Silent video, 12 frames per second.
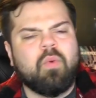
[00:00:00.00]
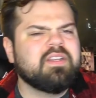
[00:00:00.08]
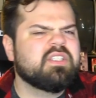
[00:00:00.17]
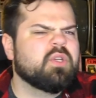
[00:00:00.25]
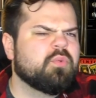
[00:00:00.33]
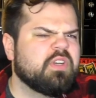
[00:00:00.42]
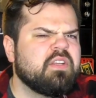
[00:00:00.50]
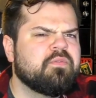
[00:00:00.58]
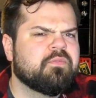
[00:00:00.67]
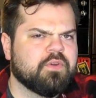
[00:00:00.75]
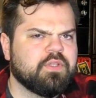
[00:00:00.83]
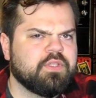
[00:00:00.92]
want to read
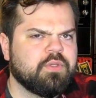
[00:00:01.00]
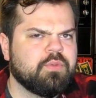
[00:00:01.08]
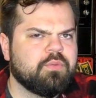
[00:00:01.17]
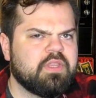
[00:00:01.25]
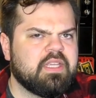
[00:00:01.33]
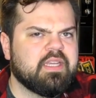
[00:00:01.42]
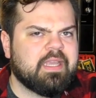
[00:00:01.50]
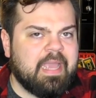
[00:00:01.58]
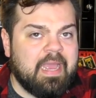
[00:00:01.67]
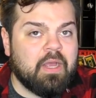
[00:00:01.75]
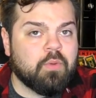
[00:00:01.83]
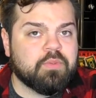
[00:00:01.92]
for you the
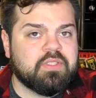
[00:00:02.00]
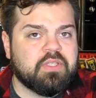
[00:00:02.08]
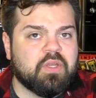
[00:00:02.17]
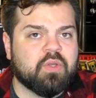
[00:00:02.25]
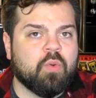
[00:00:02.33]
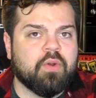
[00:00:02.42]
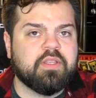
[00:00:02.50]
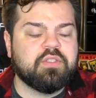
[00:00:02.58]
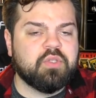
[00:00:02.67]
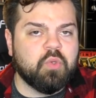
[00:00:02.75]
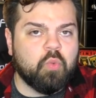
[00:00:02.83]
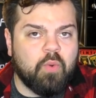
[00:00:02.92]
account according
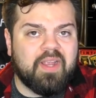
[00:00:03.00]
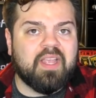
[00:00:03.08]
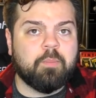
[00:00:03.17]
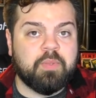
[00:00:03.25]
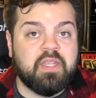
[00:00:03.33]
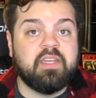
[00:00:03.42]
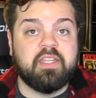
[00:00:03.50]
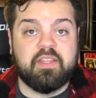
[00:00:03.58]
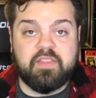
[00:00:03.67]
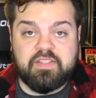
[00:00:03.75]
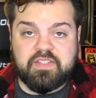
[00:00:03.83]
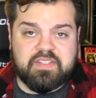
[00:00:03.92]
to Wikipedia.
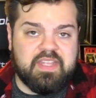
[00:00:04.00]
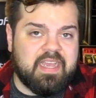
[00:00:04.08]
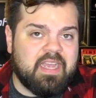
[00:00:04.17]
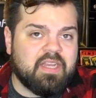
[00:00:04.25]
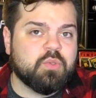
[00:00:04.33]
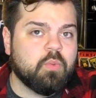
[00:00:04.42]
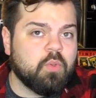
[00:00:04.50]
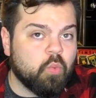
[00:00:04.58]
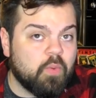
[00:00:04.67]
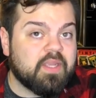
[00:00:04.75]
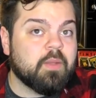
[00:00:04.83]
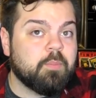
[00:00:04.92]
This is the actual
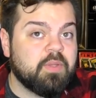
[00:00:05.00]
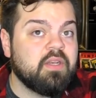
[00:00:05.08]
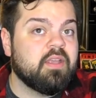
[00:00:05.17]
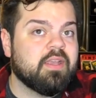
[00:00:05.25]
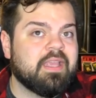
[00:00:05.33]
Wikipedia